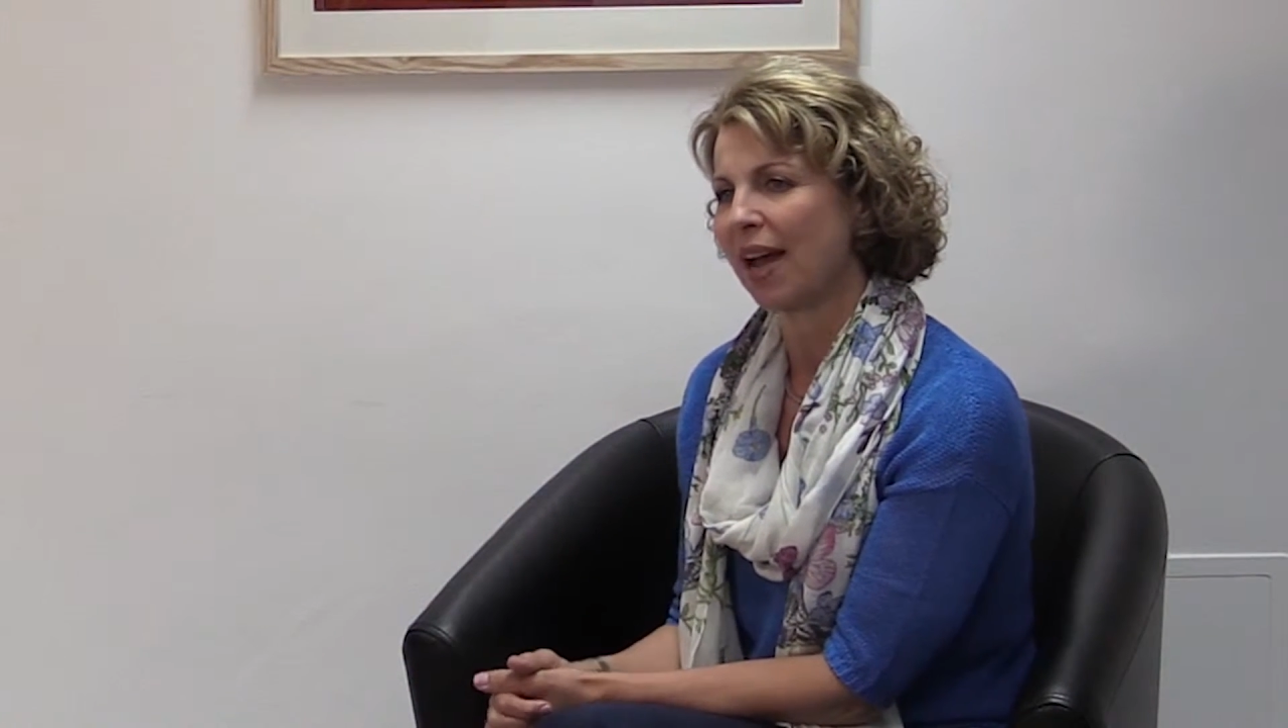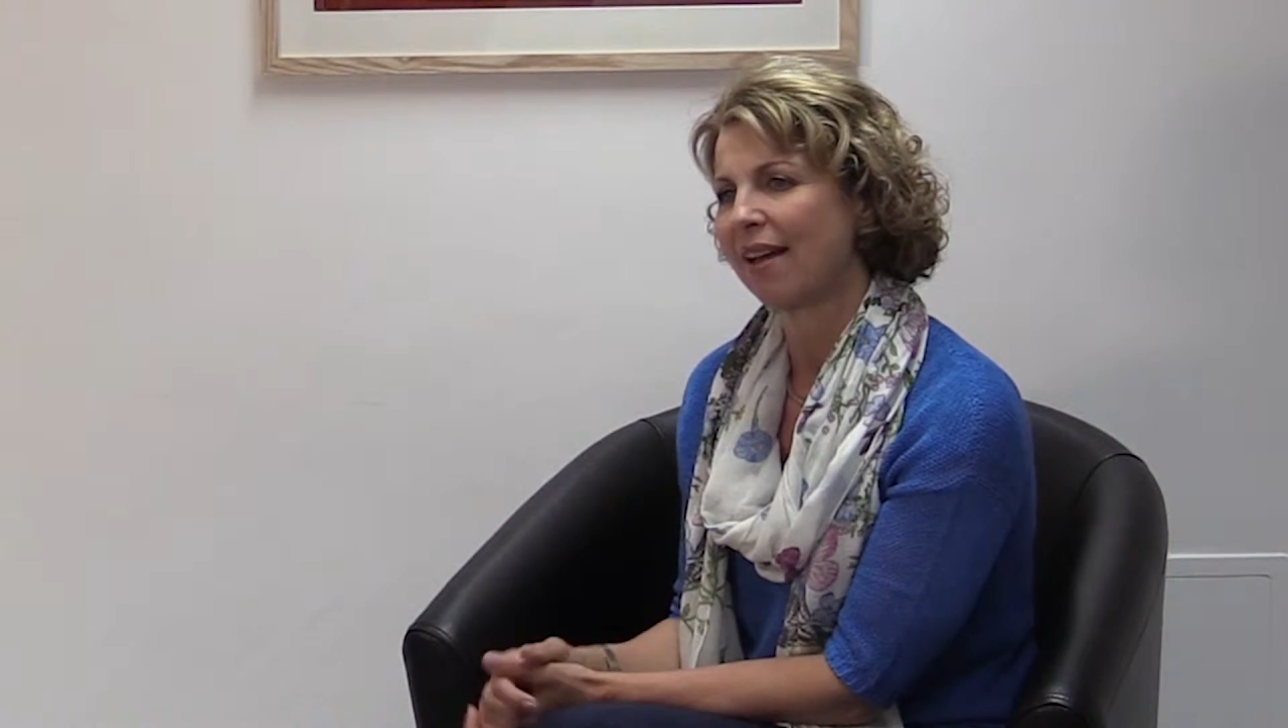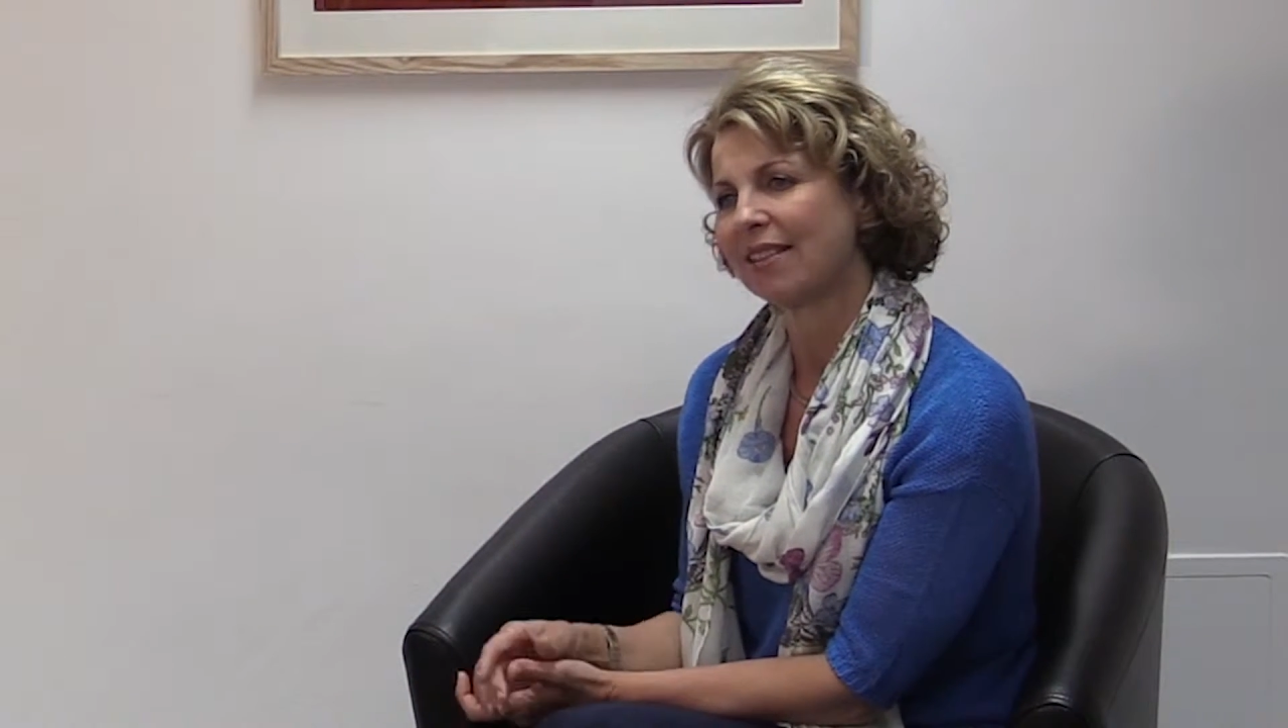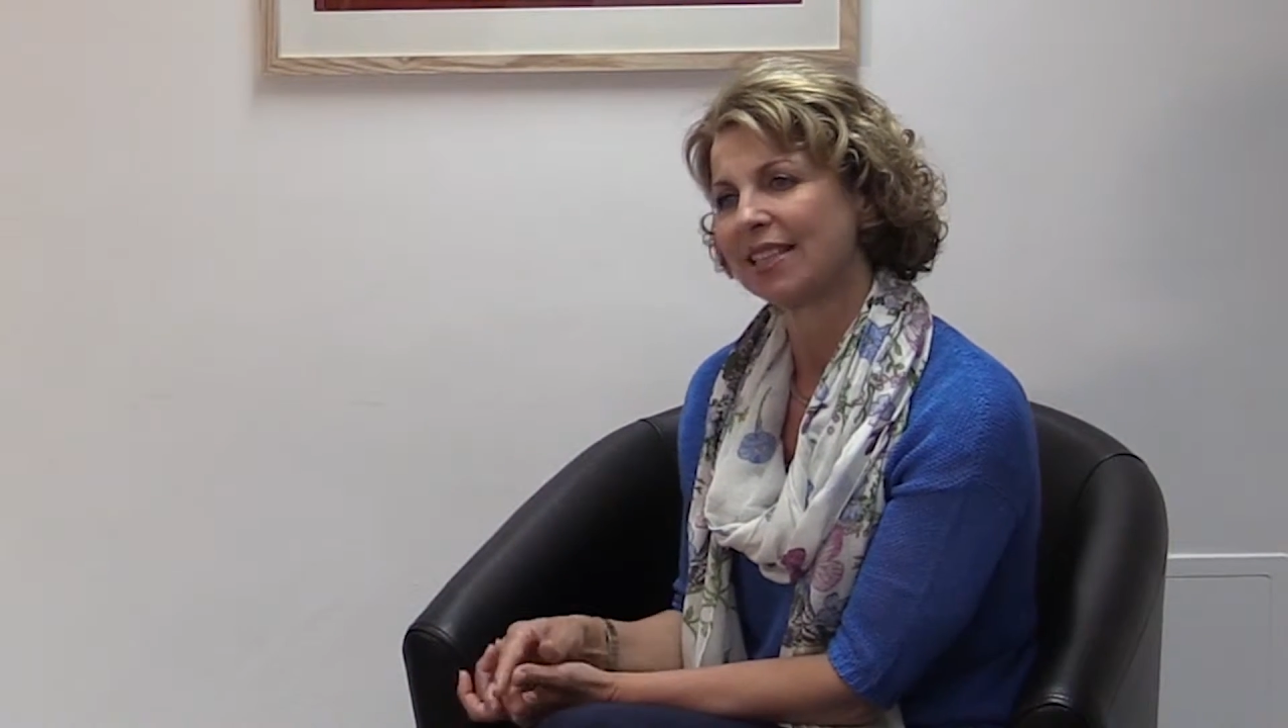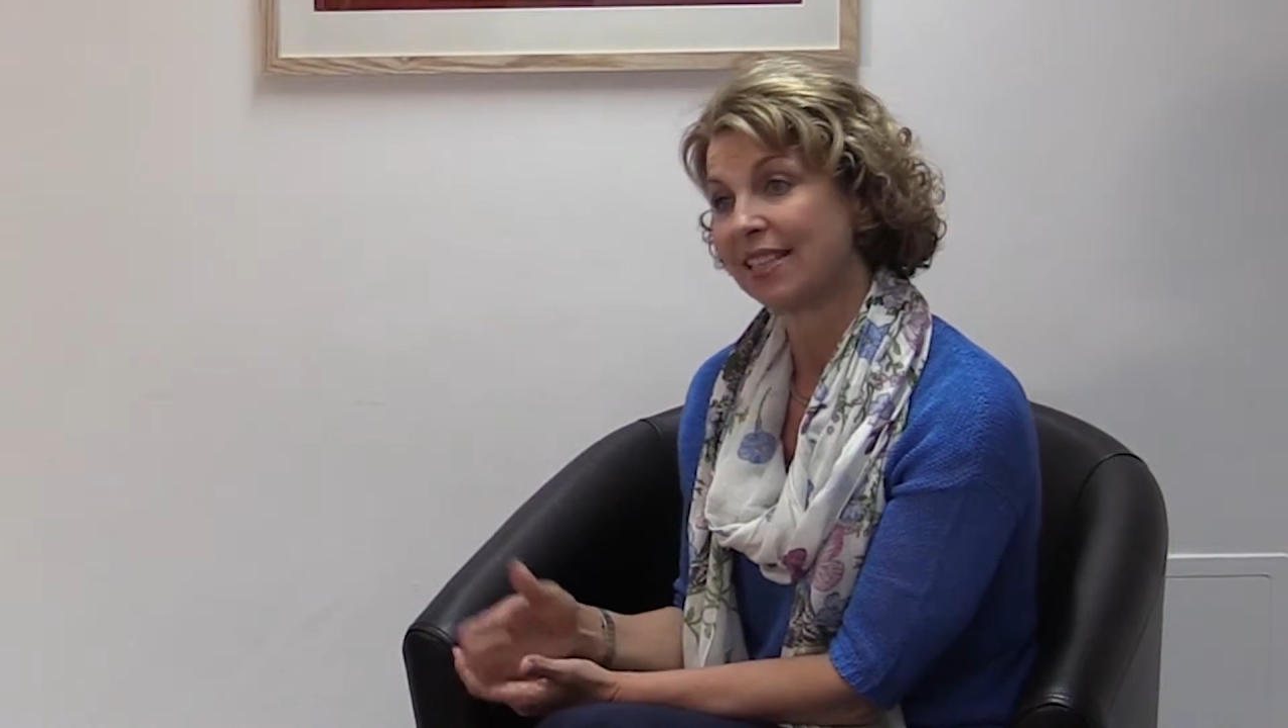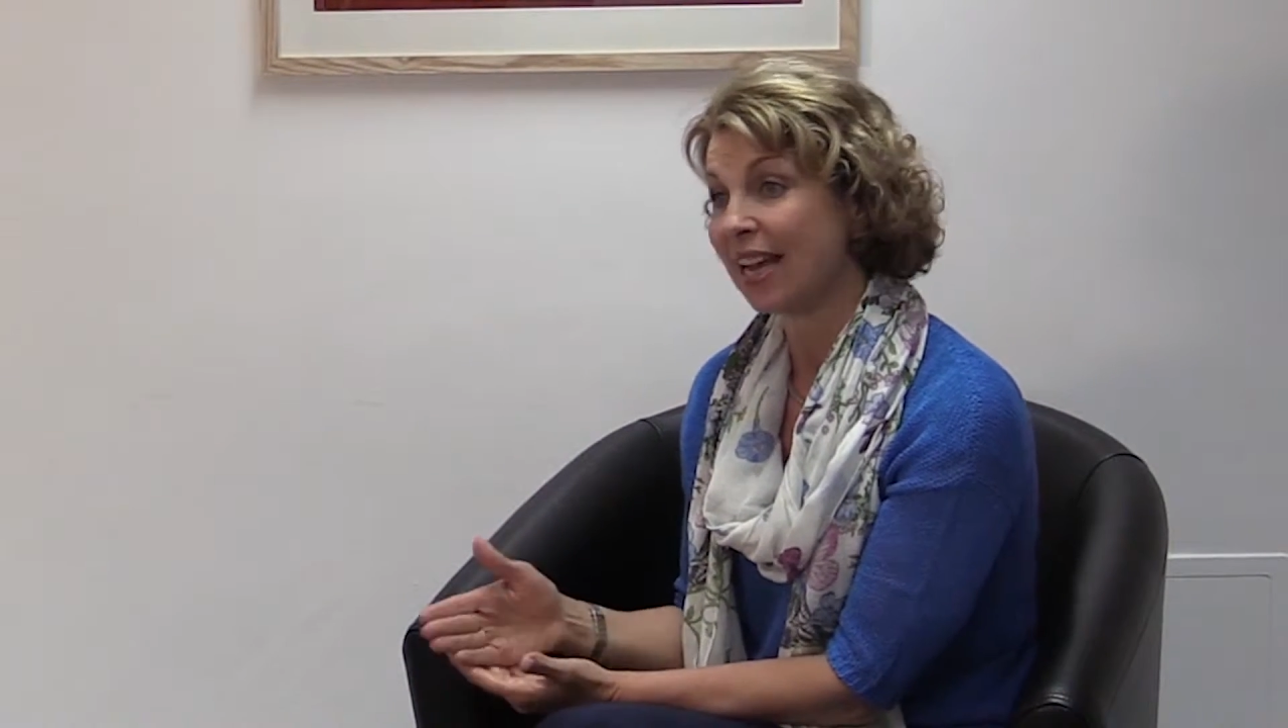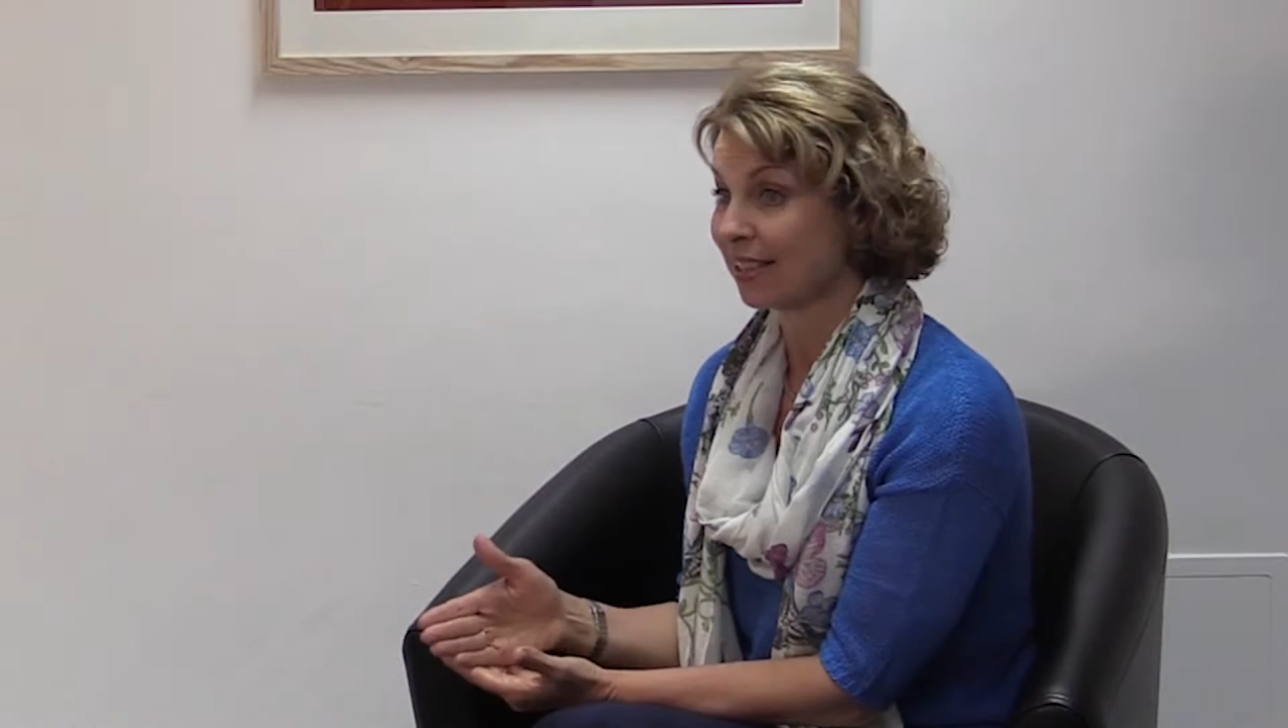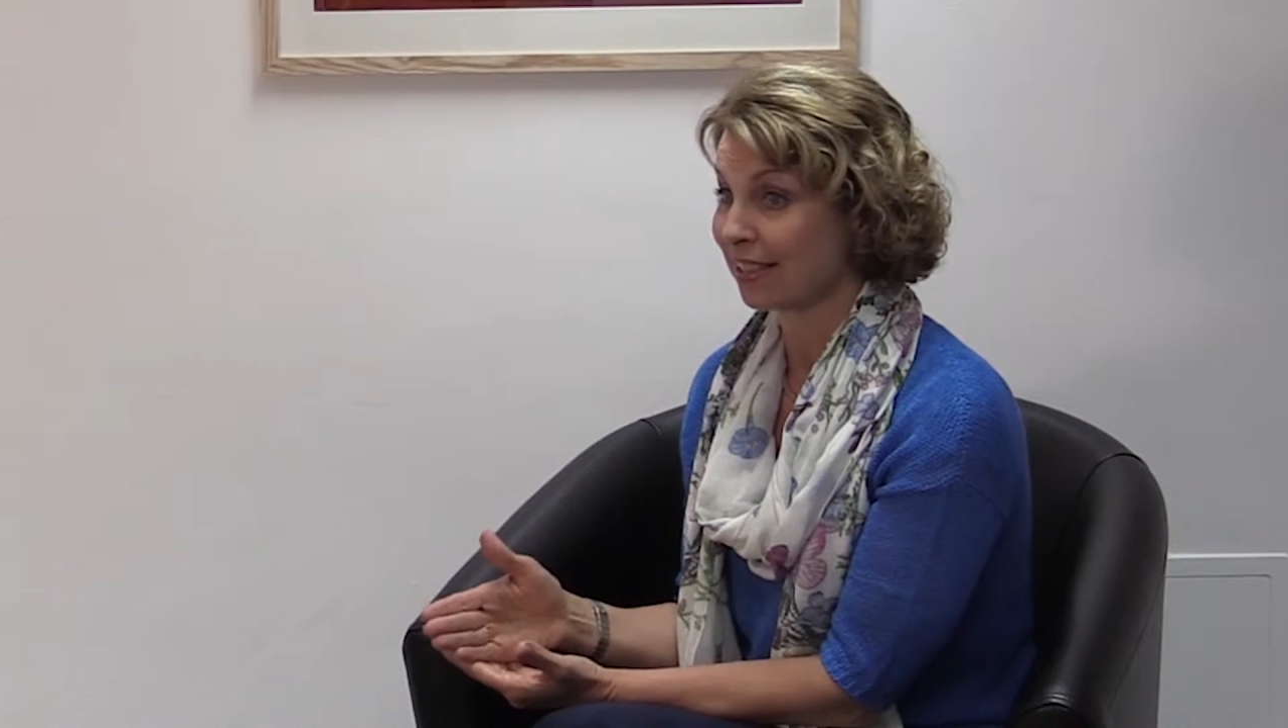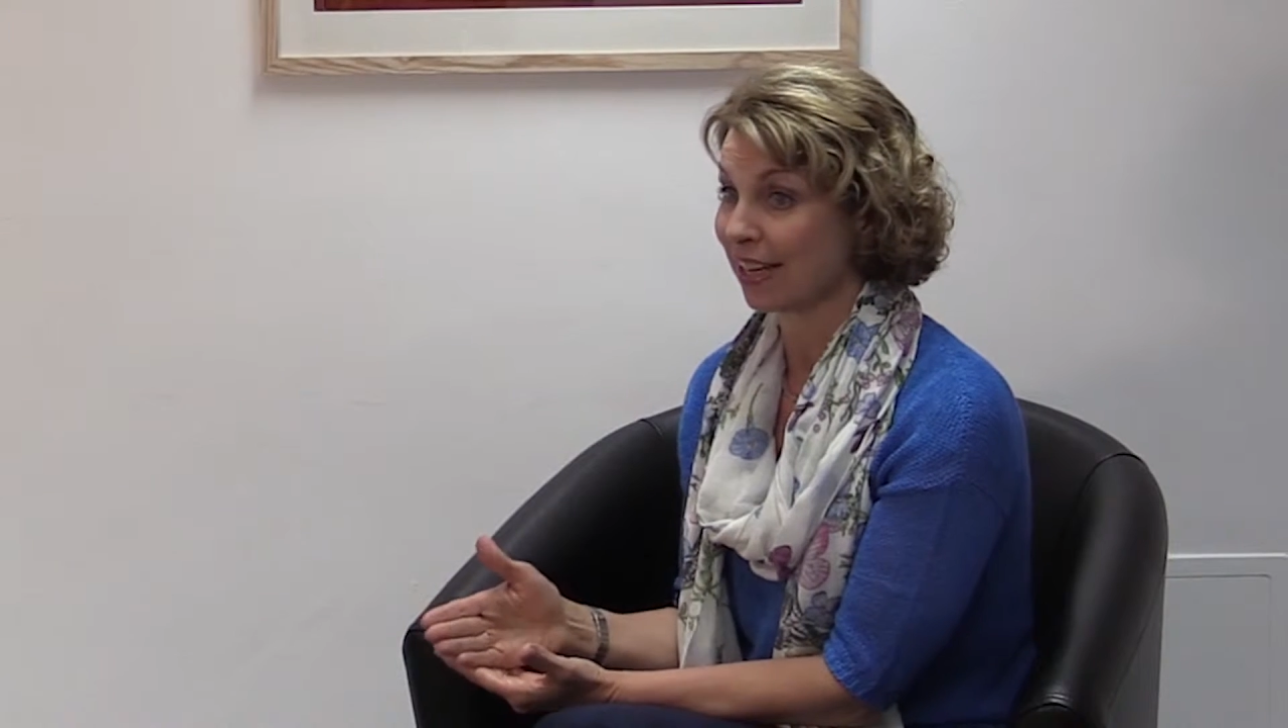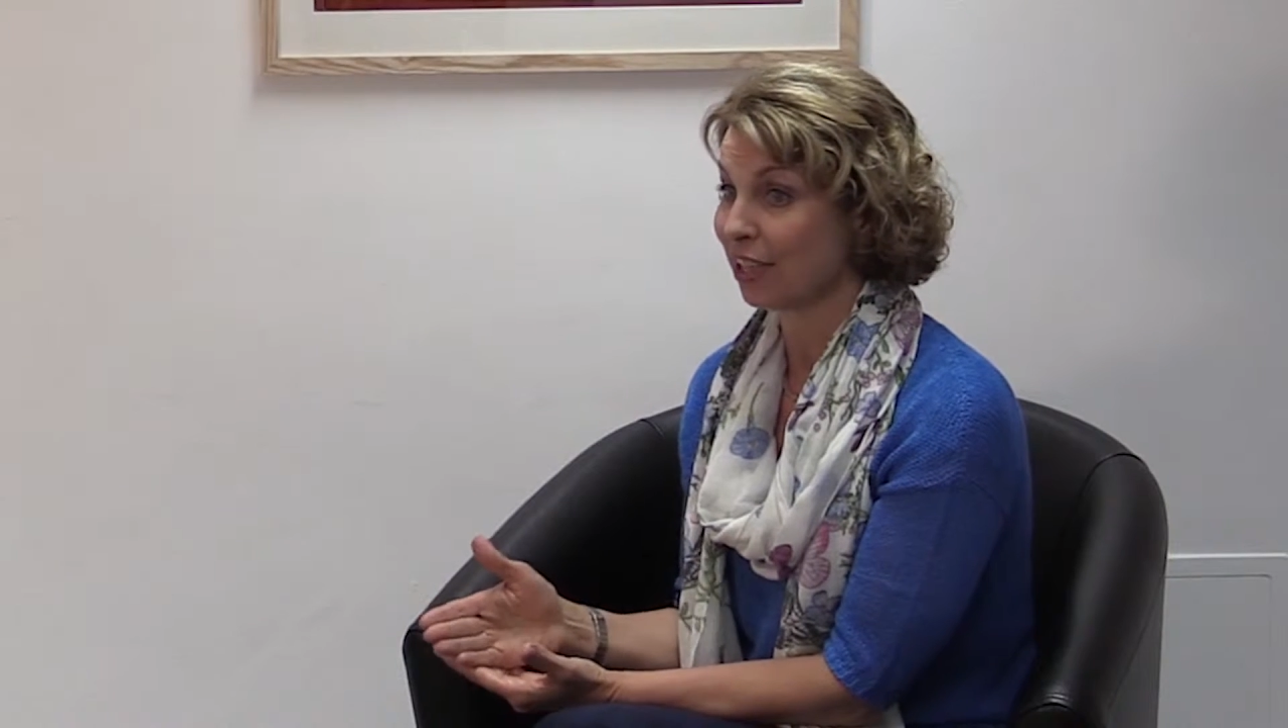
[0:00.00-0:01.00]
at this
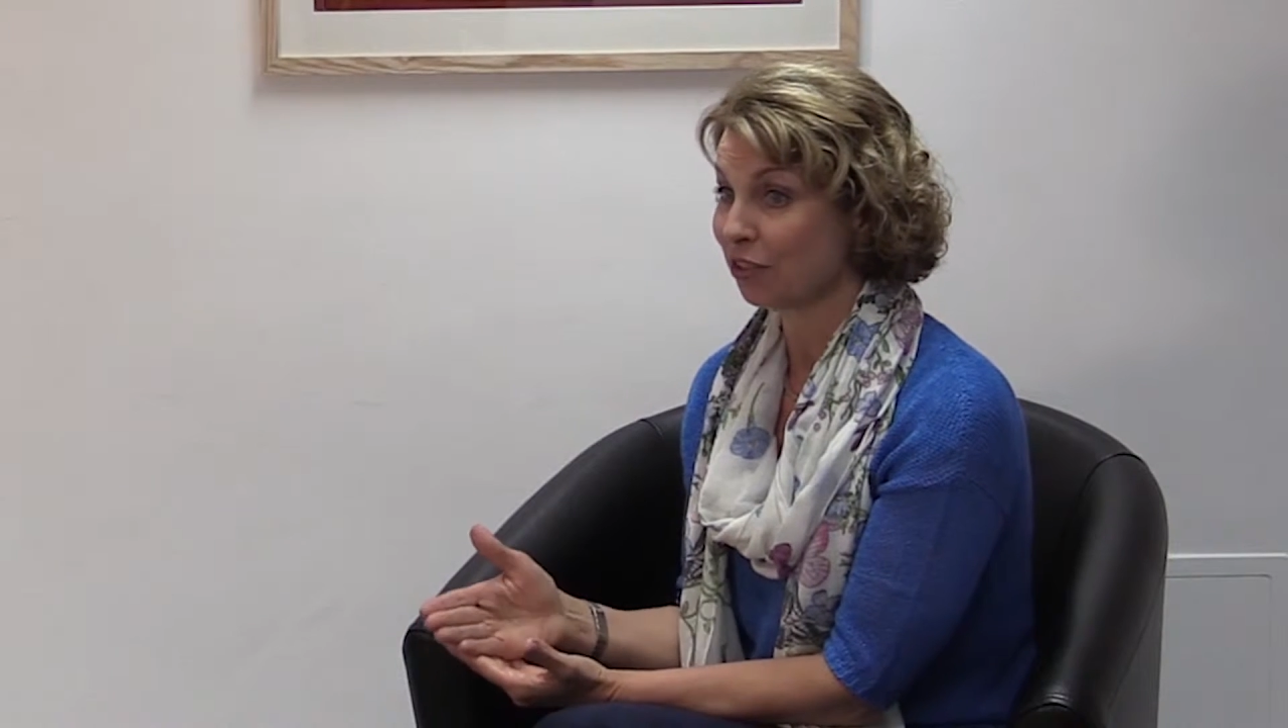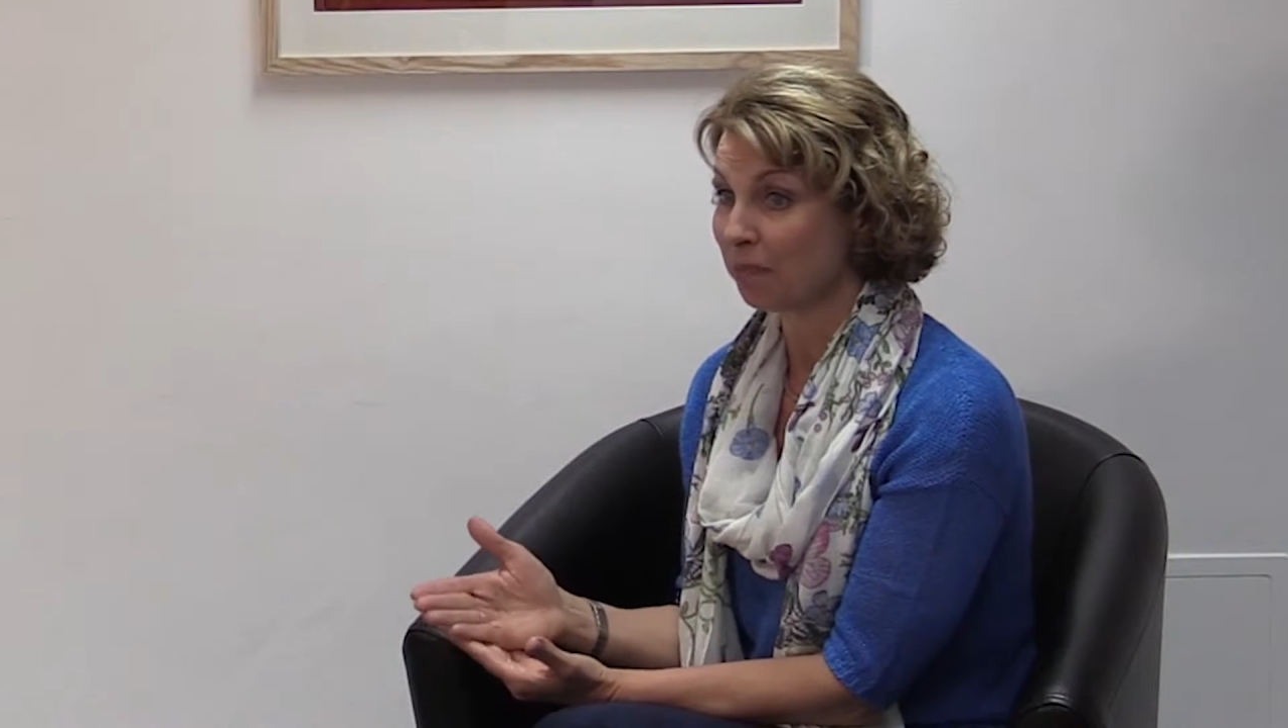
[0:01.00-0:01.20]
next stage